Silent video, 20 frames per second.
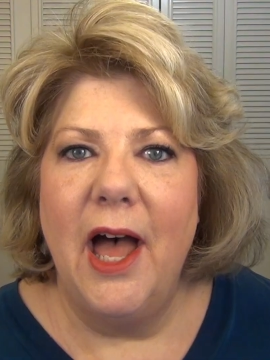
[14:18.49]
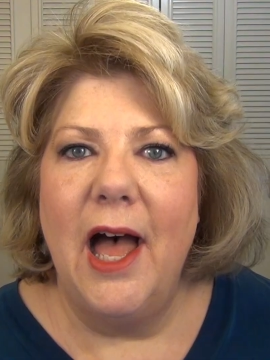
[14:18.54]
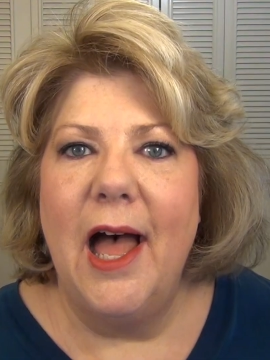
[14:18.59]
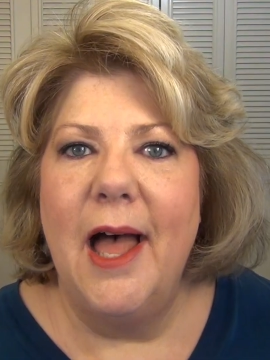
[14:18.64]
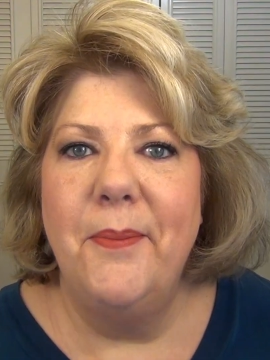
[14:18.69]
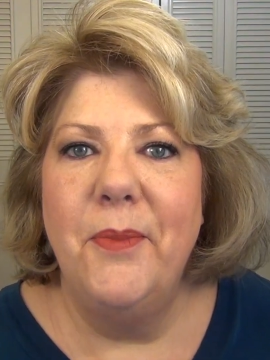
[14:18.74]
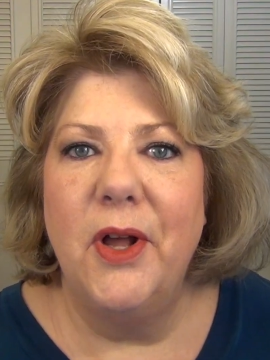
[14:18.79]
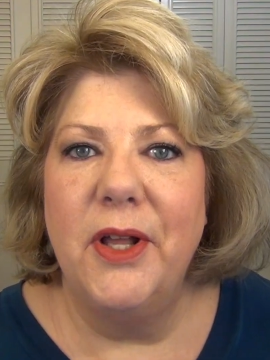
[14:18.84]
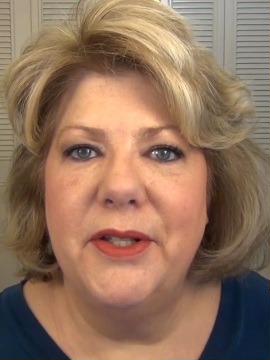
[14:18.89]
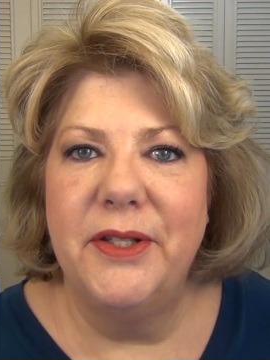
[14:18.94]

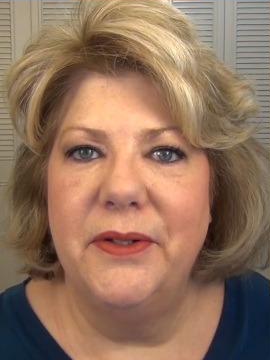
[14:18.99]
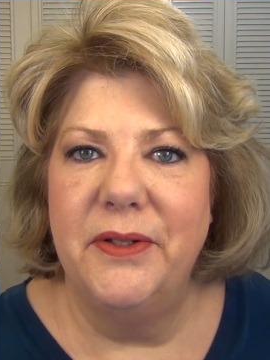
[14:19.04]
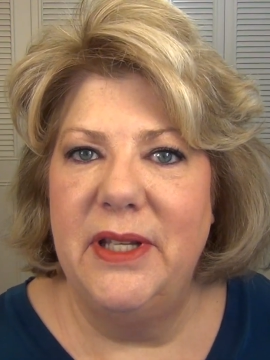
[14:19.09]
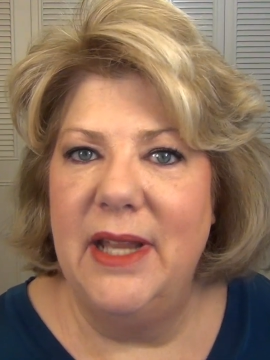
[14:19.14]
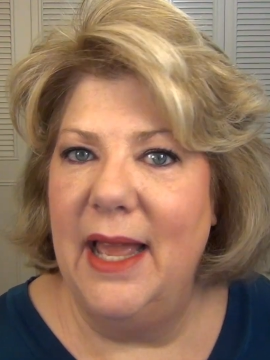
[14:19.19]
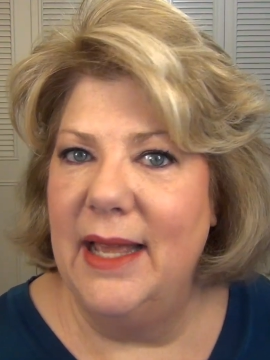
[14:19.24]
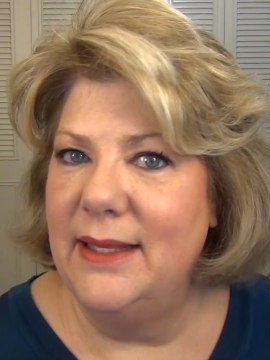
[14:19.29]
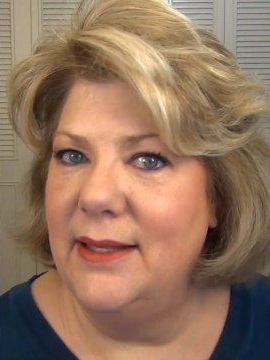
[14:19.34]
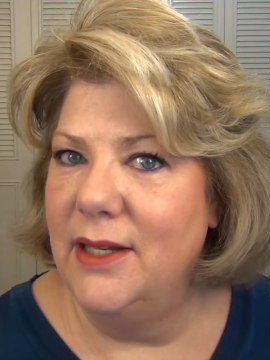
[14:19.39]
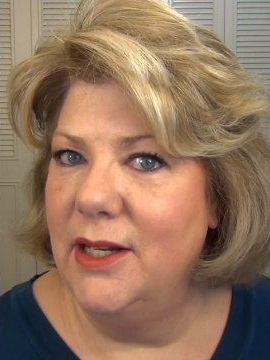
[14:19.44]
I'm also
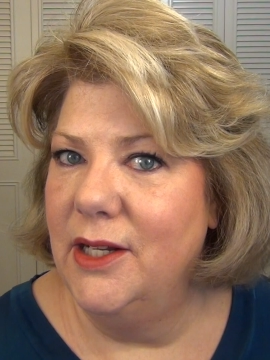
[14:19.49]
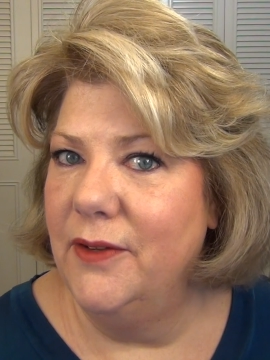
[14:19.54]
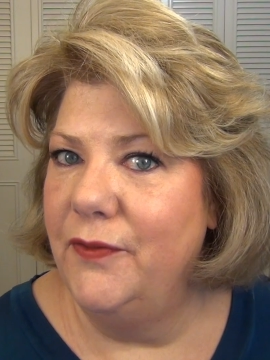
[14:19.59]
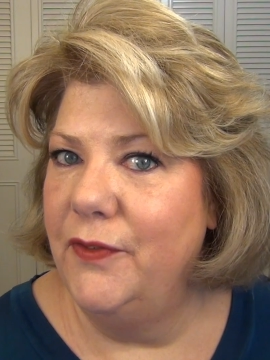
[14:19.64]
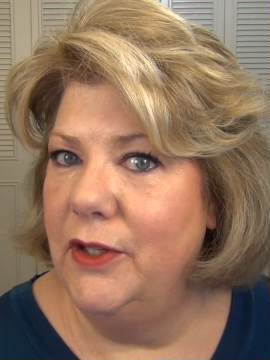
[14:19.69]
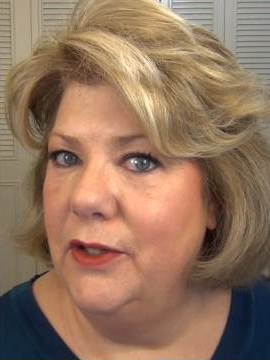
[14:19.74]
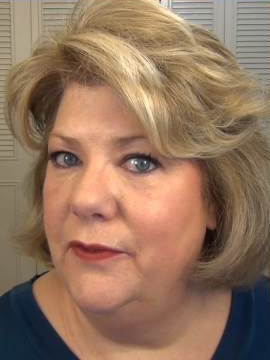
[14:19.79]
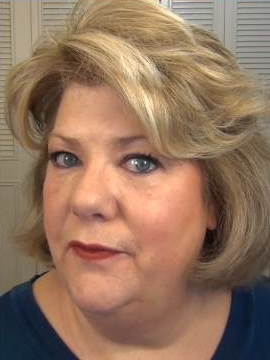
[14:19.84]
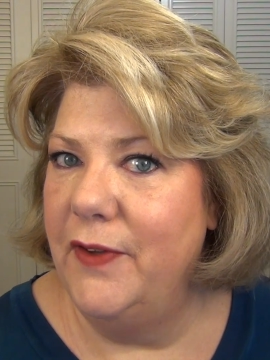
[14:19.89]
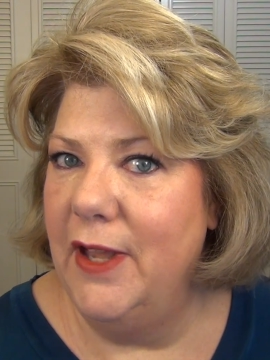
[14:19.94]
testing a
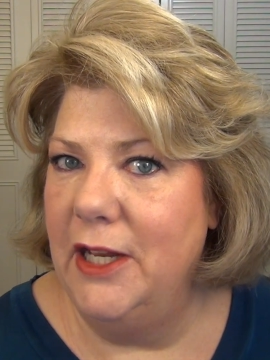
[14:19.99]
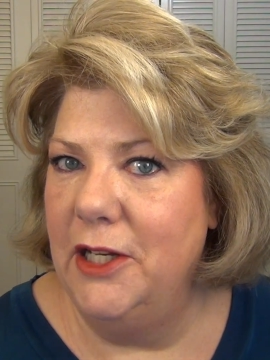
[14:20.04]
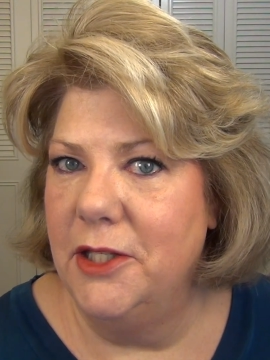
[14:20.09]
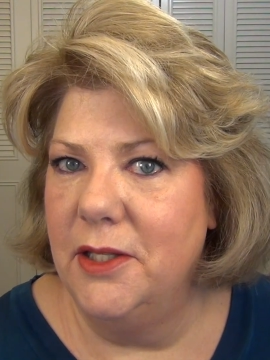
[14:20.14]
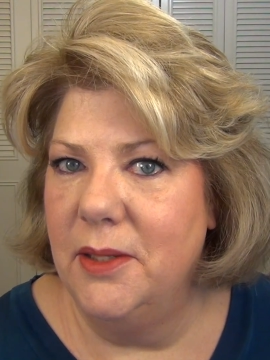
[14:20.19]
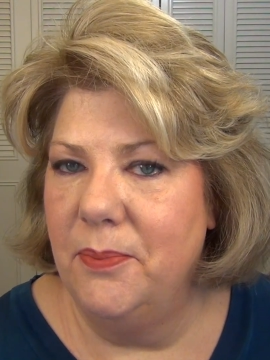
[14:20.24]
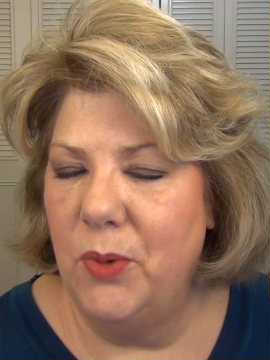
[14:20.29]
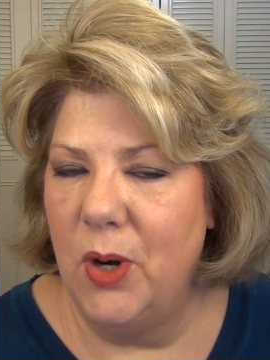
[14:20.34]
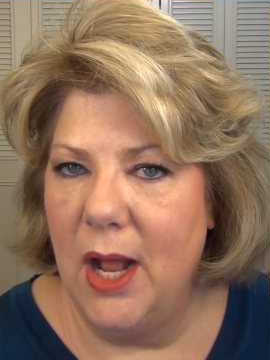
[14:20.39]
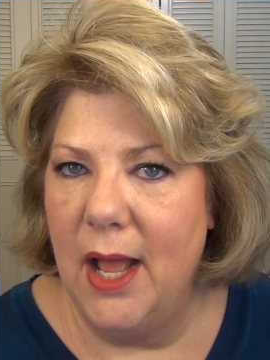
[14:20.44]
few
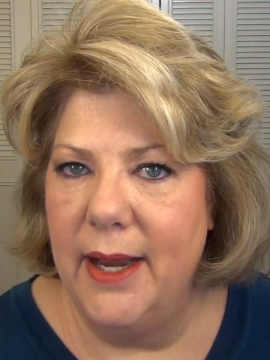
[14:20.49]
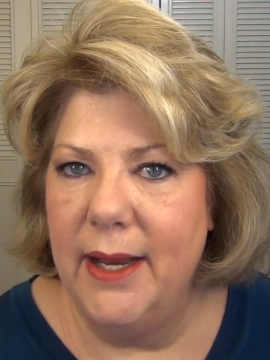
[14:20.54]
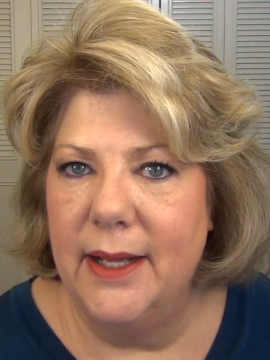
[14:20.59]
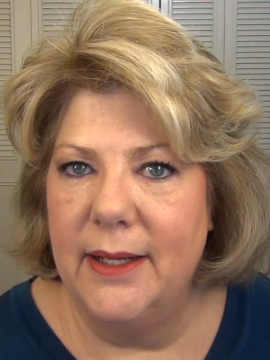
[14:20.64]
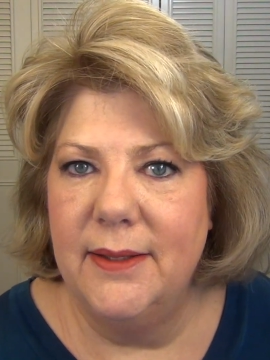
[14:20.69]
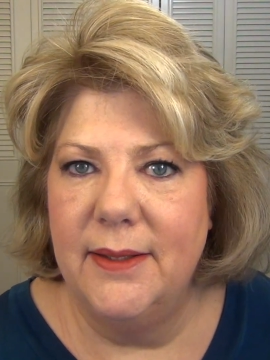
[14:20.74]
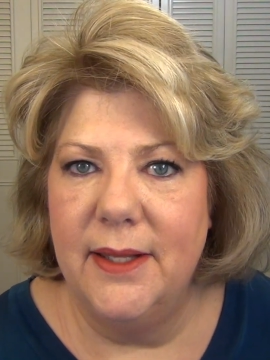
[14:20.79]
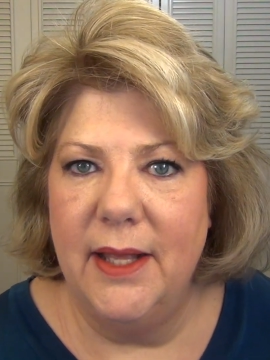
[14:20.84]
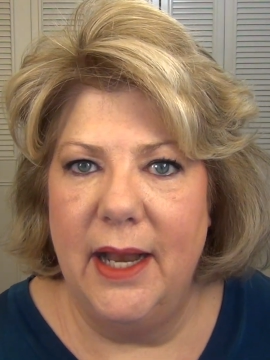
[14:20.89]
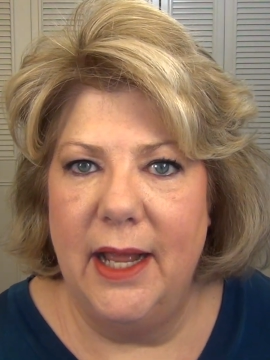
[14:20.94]
face
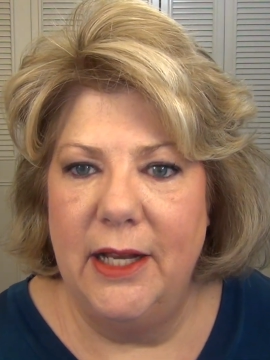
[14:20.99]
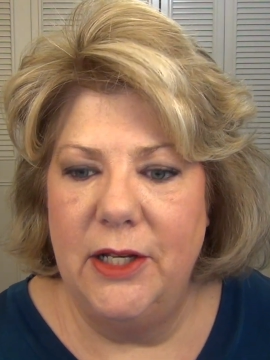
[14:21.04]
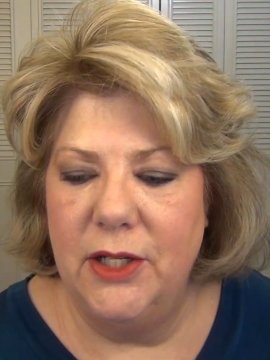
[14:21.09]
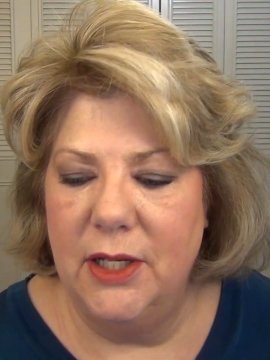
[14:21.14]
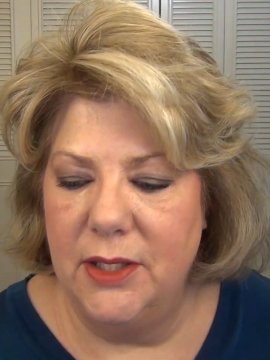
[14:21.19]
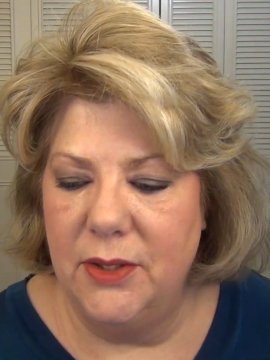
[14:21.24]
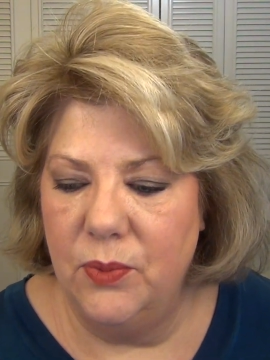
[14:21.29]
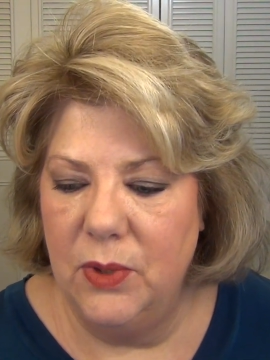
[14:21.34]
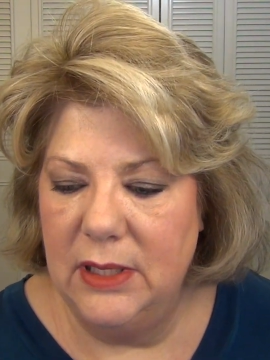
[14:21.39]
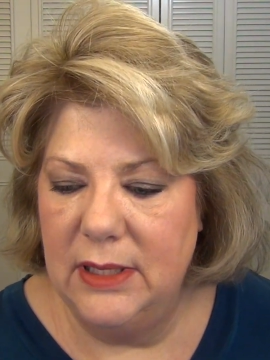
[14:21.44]
products that I
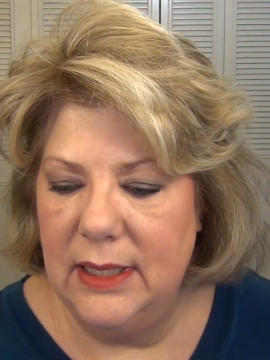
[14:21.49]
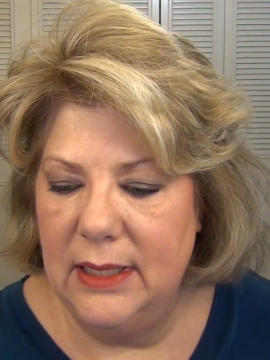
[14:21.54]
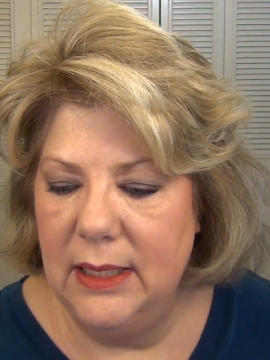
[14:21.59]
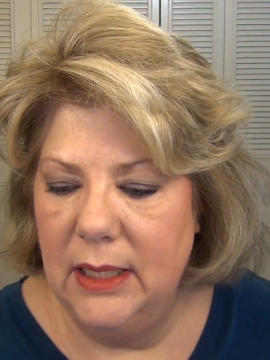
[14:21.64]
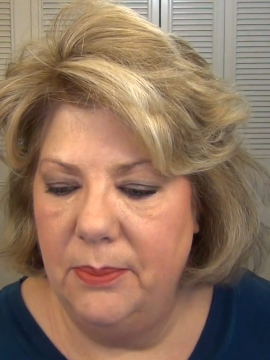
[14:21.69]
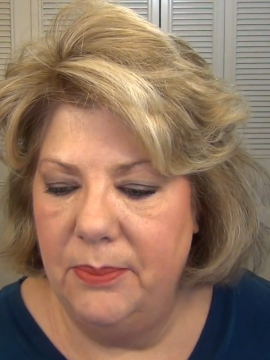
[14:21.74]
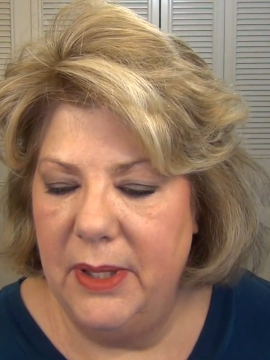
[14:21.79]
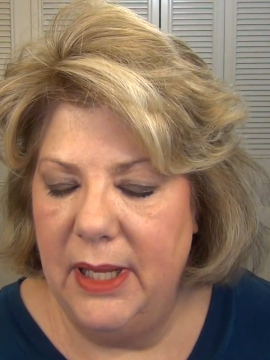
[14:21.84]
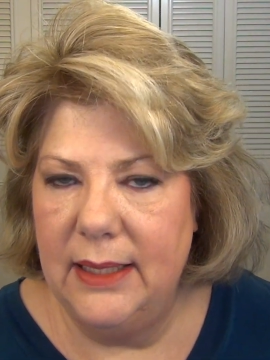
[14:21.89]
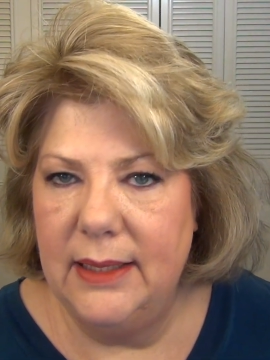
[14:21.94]
just
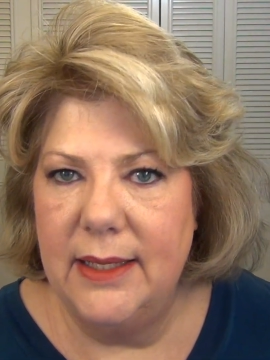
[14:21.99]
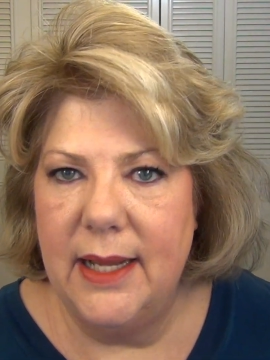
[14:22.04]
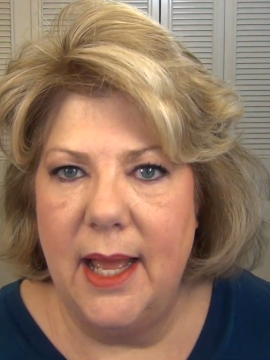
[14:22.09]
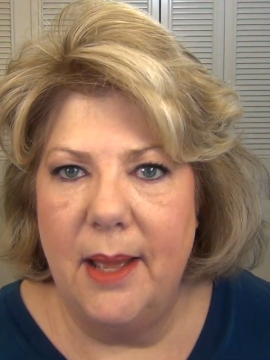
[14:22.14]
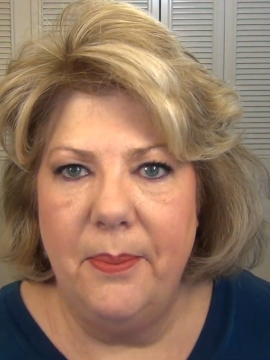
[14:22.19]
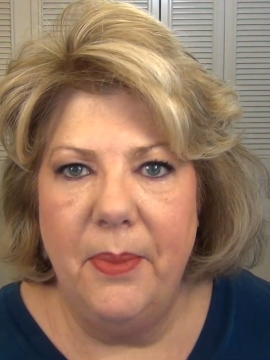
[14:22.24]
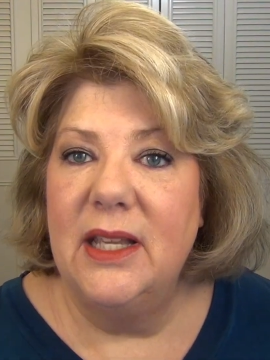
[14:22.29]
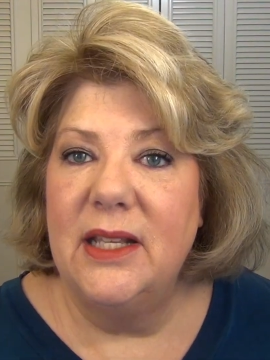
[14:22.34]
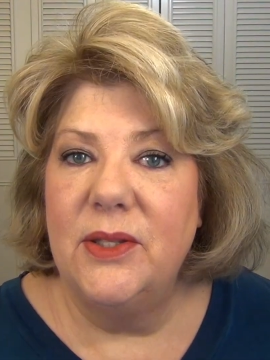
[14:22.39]
recently picked up.